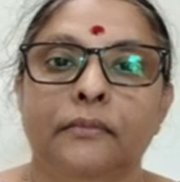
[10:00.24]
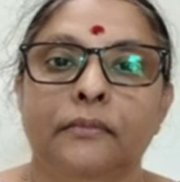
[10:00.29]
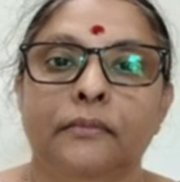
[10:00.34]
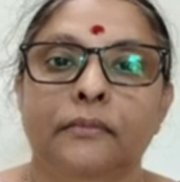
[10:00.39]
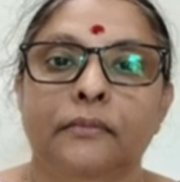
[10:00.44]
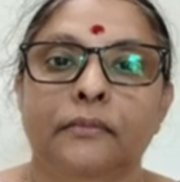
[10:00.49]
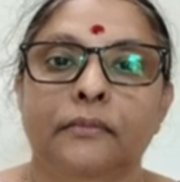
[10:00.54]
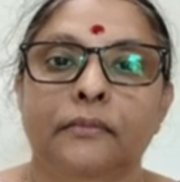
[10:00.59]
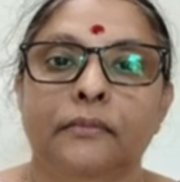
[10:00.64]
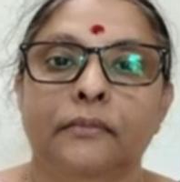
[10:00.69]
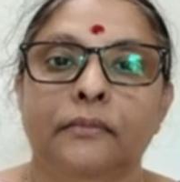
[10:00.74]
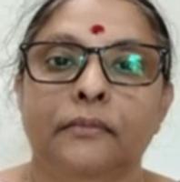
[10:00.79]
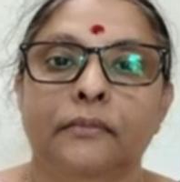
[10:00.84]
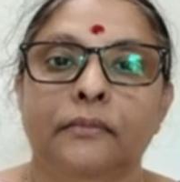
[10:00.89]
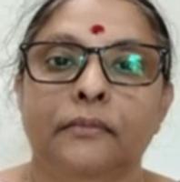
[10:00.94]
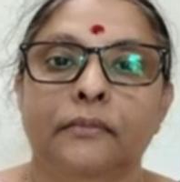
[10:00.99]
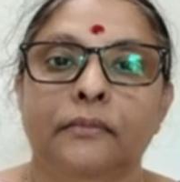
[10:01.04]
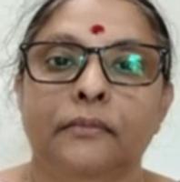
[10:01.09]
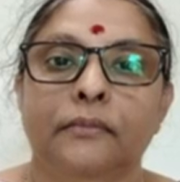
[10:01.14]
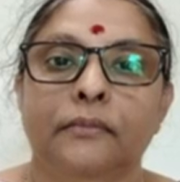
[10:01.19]

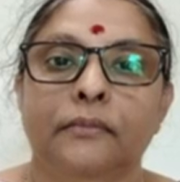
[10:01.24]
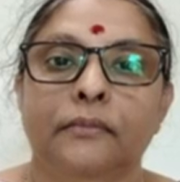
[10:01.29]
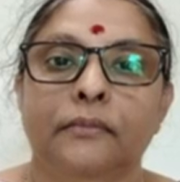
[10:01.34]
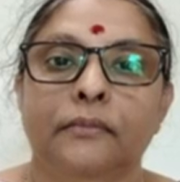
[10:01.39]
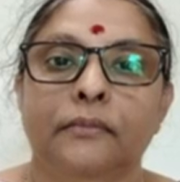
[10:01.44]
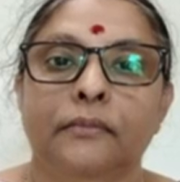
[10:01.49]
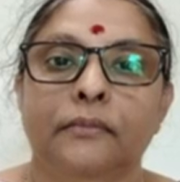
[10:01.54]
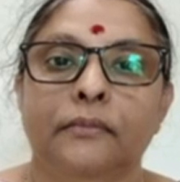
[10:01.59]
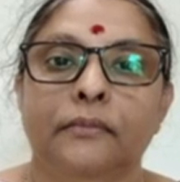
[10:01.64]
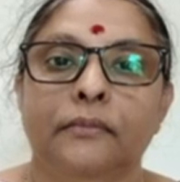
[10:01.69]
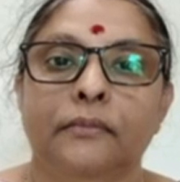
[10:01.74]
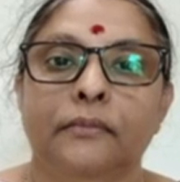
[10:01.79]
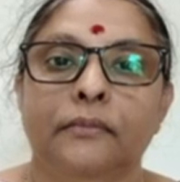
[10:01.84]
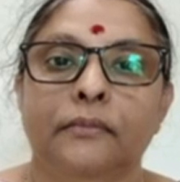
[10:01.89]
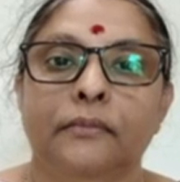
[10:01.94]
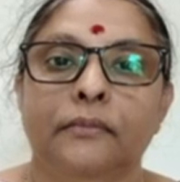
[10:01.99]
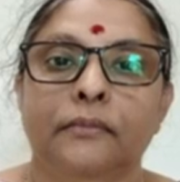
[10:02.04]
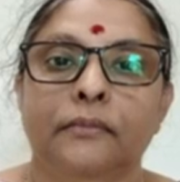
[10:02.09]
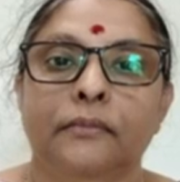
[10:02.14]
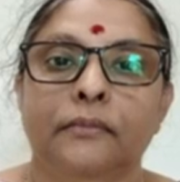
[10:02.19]

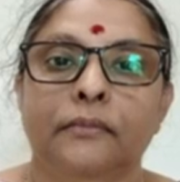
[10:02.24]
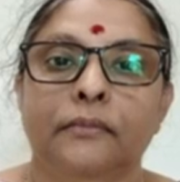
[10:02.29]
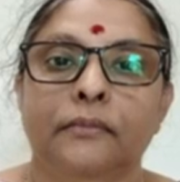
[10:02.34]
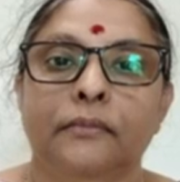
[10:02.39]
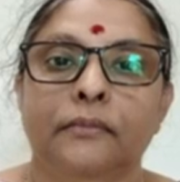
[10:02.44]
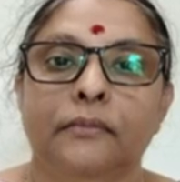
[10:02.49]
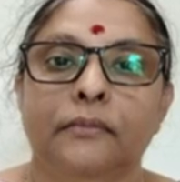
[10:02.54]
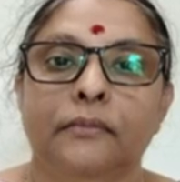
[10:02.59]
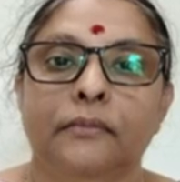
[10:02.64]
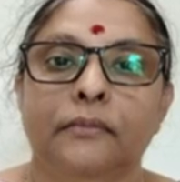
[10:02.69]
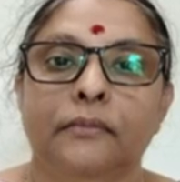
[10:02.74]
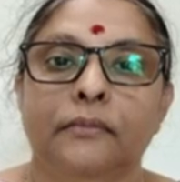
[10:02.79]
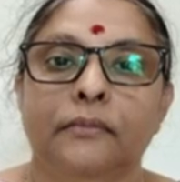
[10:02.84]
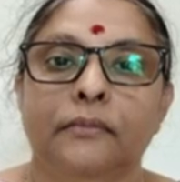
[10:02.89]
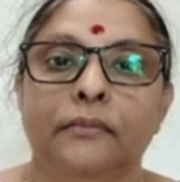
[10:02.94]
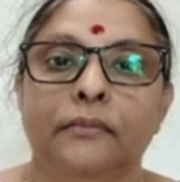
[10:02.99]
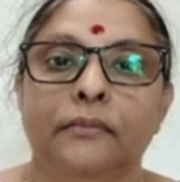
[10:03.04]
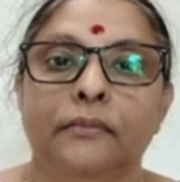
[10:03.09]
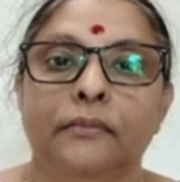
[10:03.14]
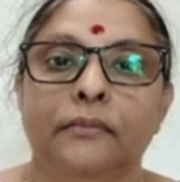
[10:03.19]

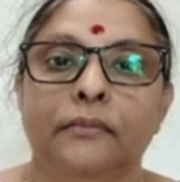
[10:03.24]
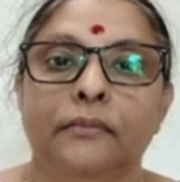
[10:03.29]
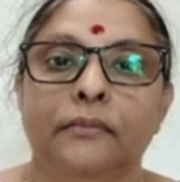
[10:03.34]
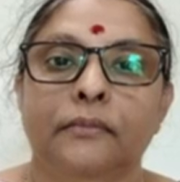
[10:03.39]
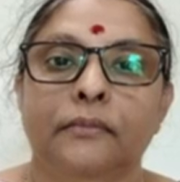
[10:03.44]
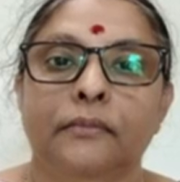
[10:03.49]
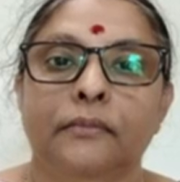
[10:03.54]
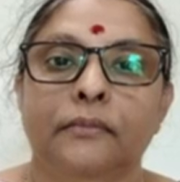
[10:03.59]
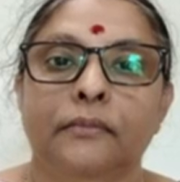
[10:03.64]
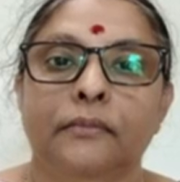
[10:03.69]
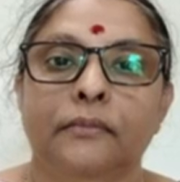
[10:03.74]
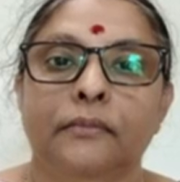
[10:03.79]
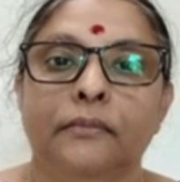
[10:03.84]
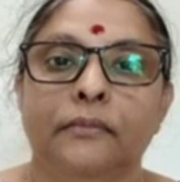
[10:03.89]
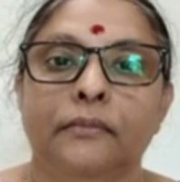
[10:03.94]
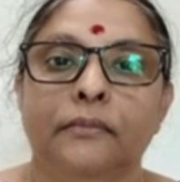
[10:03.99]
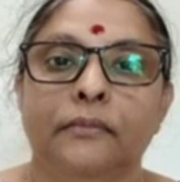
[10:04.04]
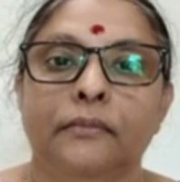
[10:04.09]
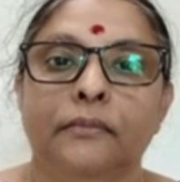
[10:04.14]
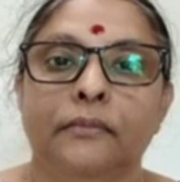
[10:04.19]

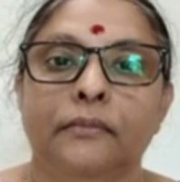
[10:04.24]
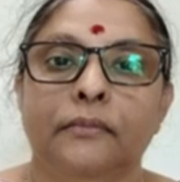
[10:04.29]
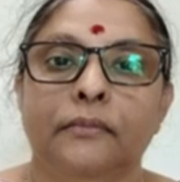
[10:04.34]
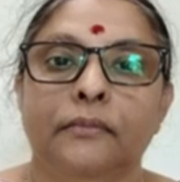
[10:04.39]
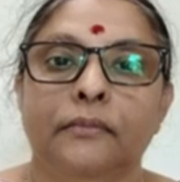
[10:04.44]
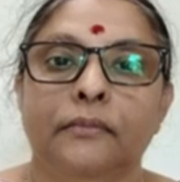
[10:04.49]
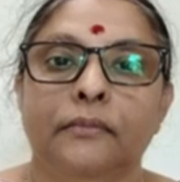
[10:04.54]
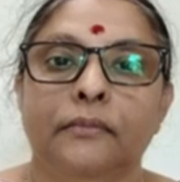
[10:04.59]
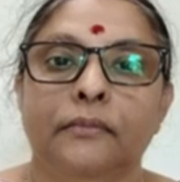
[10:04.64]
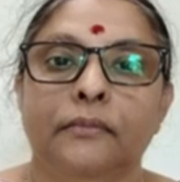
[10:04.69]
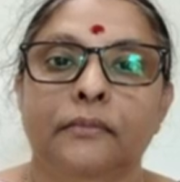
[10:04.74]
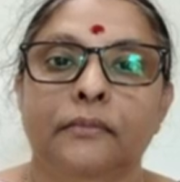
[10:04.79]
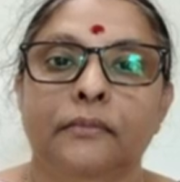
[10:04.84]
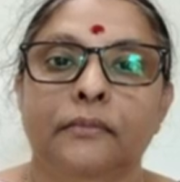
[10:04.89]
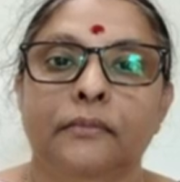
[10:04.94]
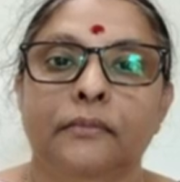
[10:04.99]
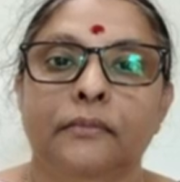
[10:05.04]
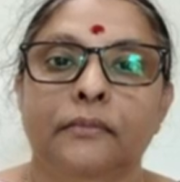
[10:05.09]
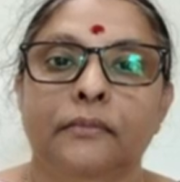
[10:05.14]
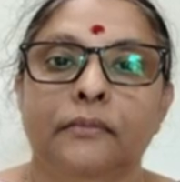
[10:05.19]

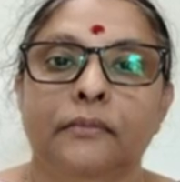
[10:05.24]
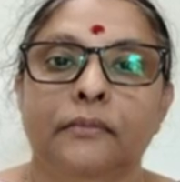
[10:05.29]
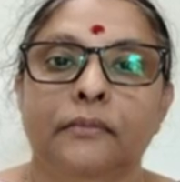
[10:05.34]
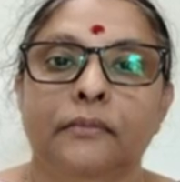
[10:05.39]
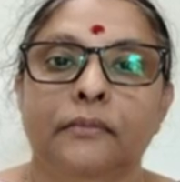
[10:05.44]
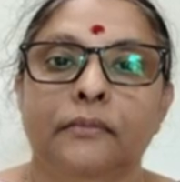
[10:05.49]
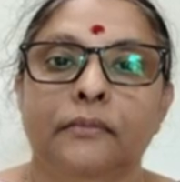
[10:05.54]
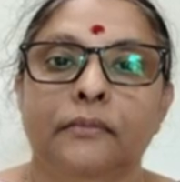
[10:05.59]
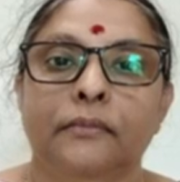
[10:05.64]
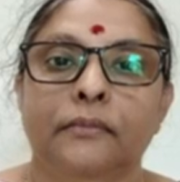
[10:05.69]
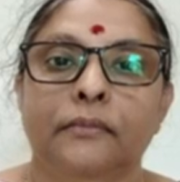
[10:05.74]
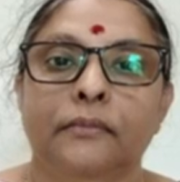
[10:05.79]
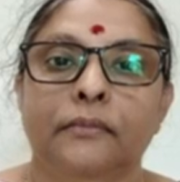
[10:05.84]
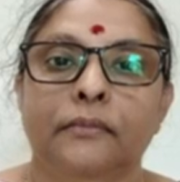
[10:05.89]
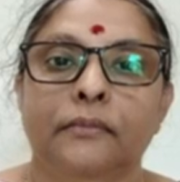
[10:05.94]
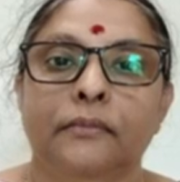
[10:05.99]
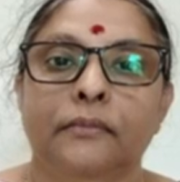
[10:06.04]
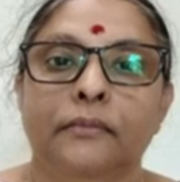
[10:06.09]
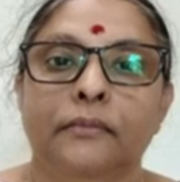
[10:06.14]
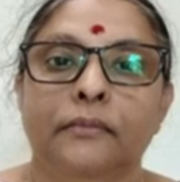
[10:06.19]

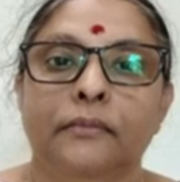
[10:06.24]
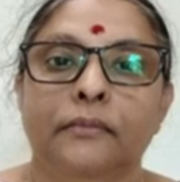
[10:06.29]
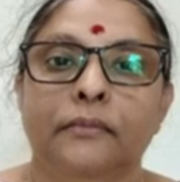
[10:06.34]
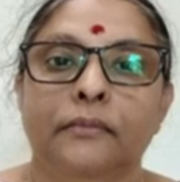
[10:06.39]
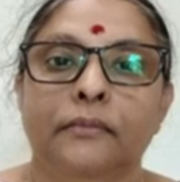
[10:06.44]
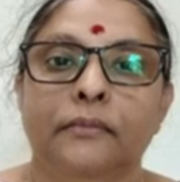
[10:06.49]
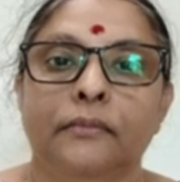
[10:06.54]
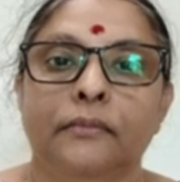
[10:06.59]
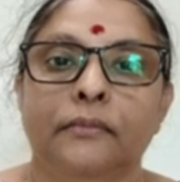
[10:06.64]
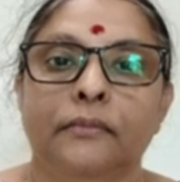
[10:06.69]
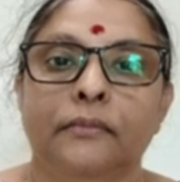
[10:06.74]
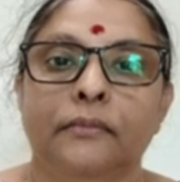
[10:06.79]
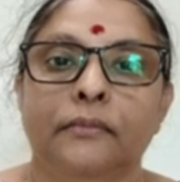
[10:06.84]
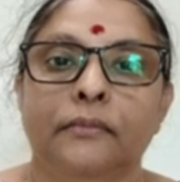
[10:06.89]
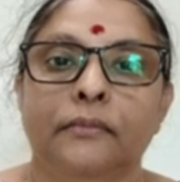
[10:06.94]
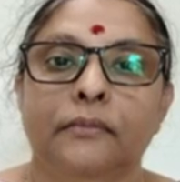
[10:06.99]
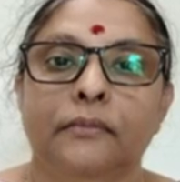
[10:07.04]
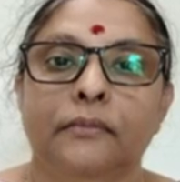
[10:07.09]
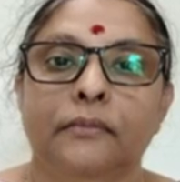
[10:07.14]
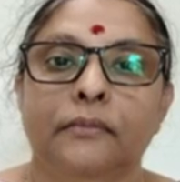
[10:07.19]

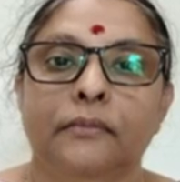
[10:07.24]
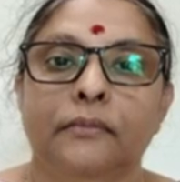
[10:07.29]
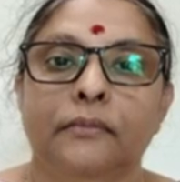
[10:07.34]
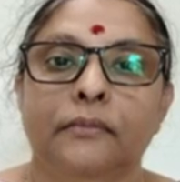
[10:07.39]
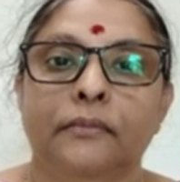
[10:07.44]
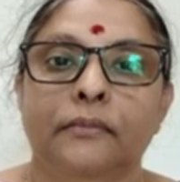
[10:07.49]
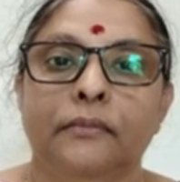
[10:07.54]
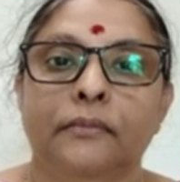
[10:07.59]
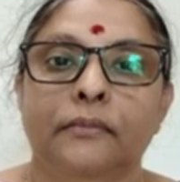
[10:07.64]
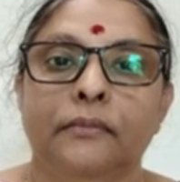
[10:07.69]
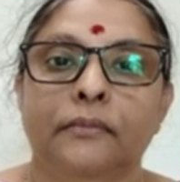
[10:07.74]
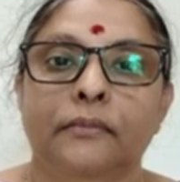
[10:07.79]
(no lip movement)